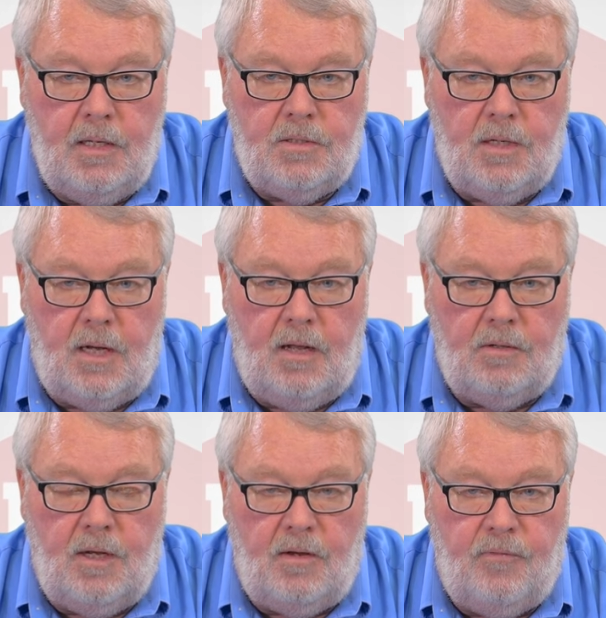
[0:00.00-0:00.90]
sit down,
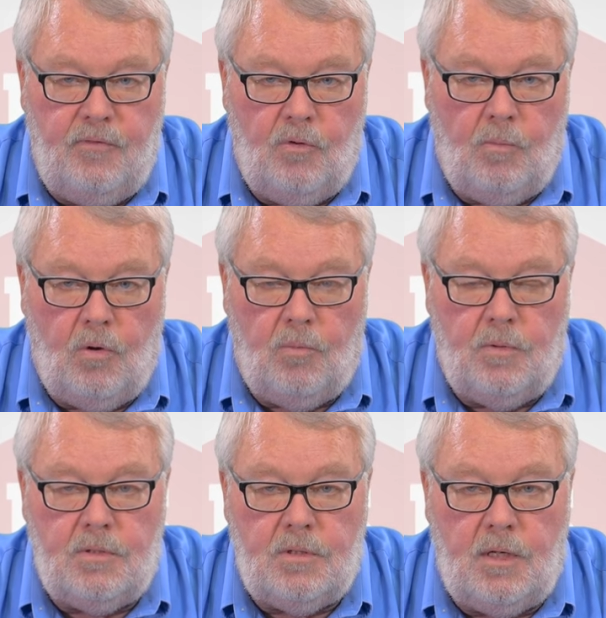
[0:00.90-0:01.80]
take a few moments,